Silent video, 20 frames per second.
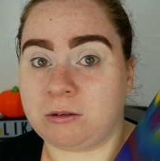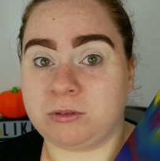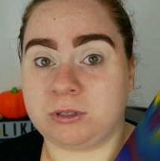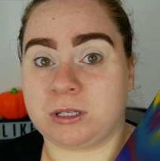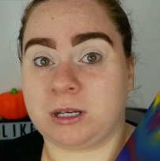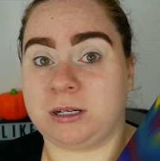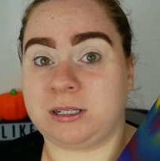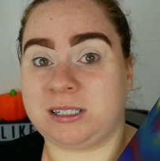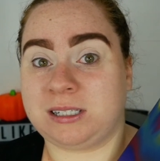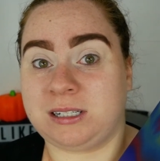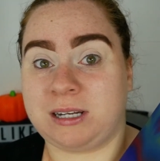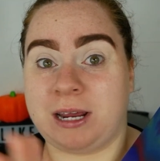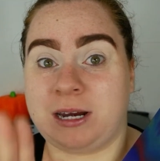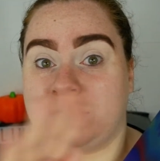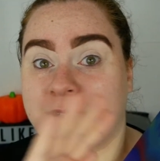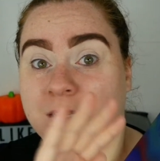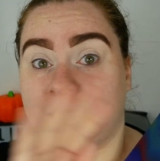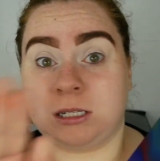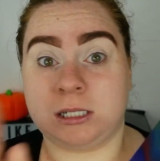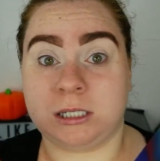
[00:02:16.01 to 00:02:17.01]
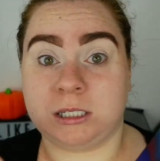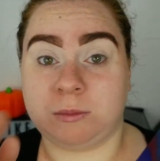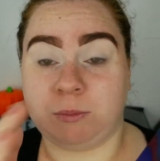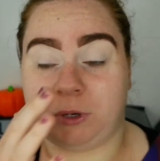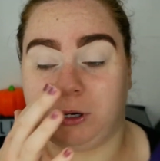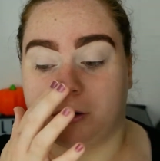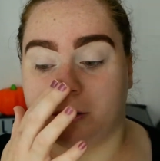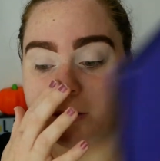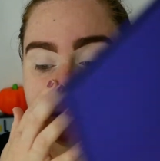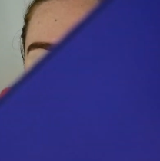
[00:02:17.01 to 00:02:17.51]
It's gonna stain, it's gonna
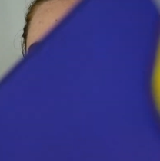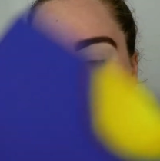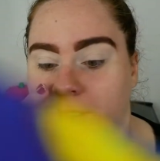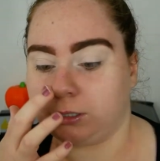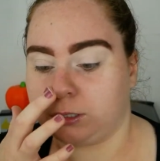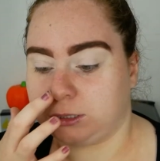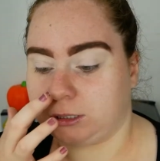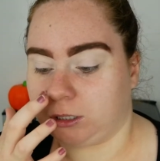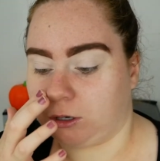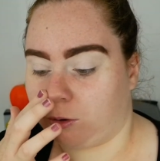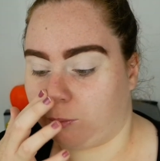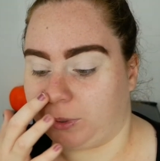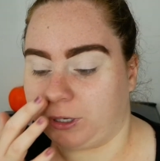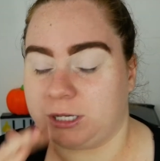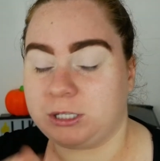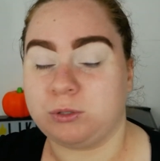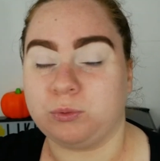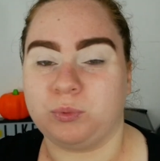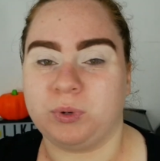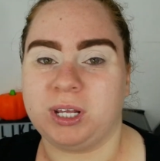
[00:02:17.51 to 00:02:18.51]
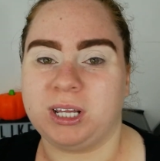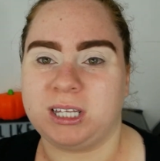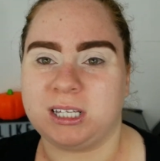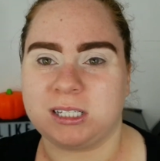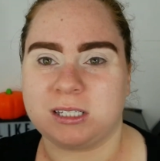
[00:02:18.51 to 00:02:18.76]
smear. But it's really